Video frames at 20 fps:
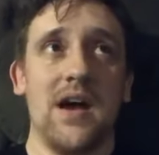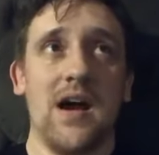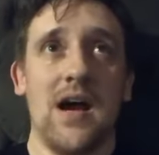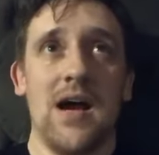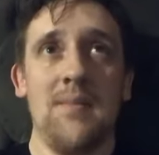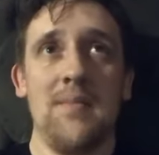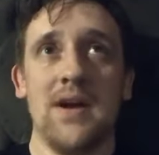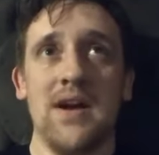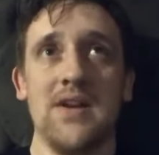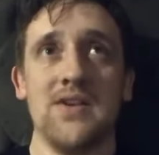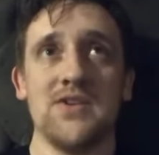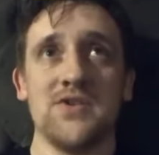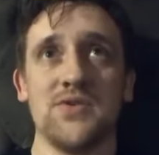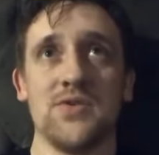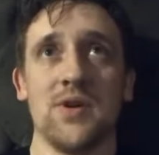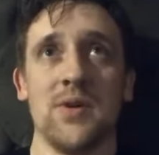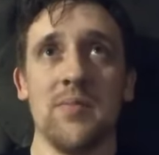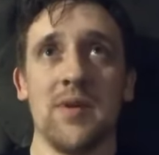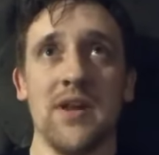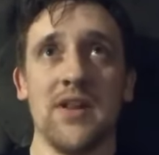I might
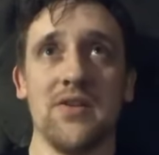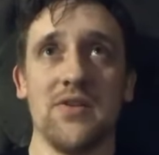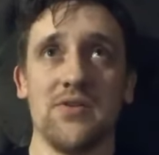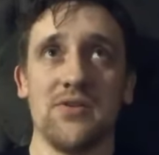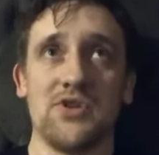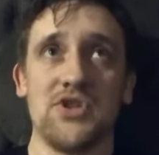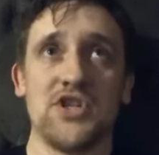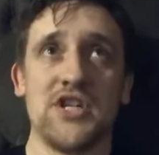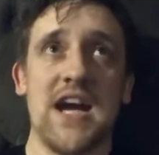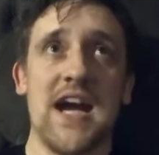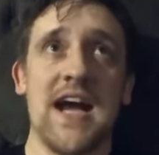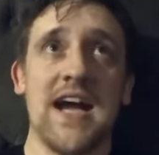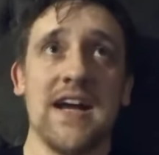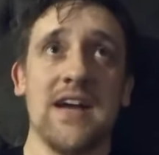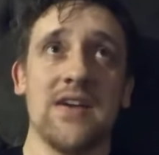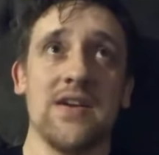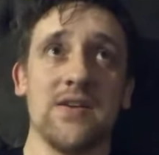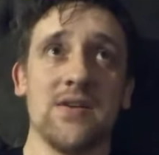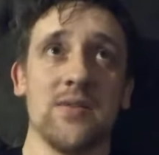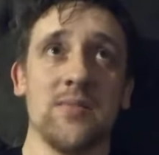enjoy my little shack
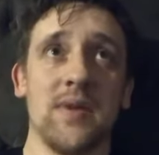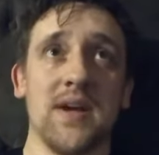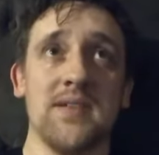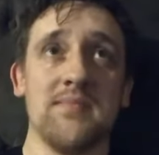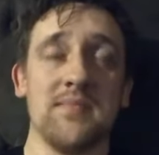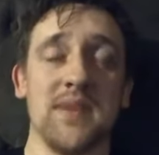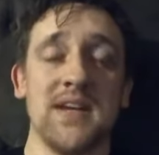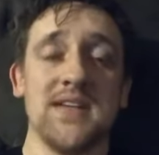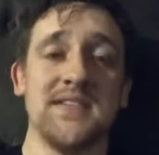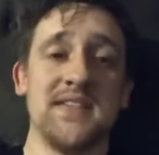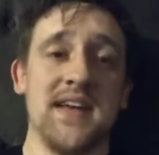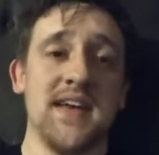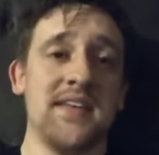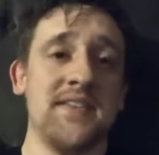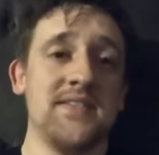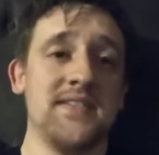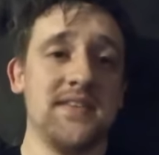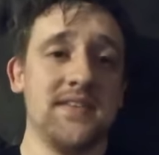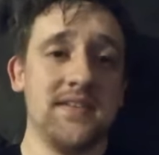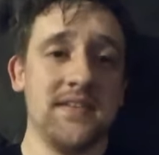or my, my
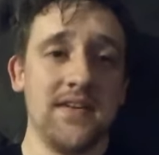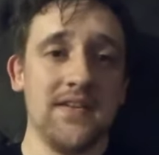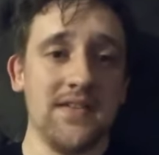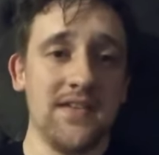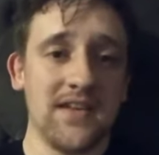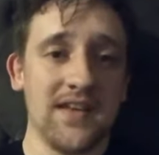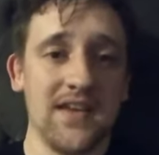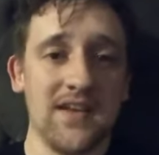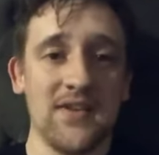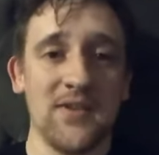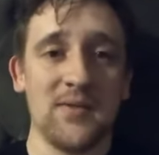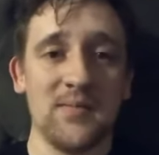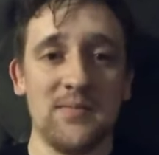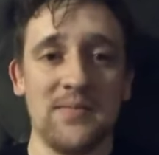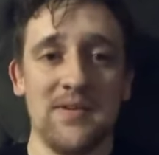tent in the kingdom.